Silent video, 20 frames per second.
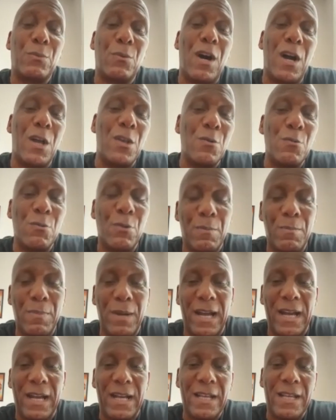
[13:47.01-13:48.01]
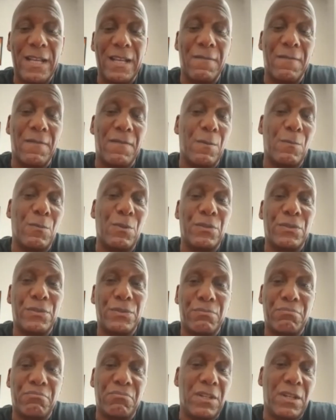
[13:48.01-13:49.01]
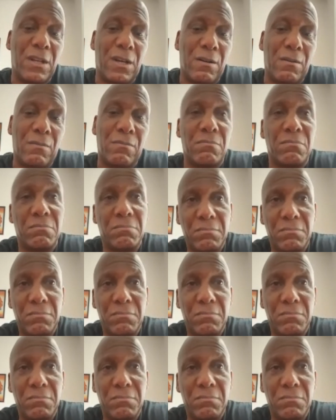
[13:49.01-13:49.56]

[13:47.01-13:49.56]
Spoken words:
what I knew about, everything was, you know,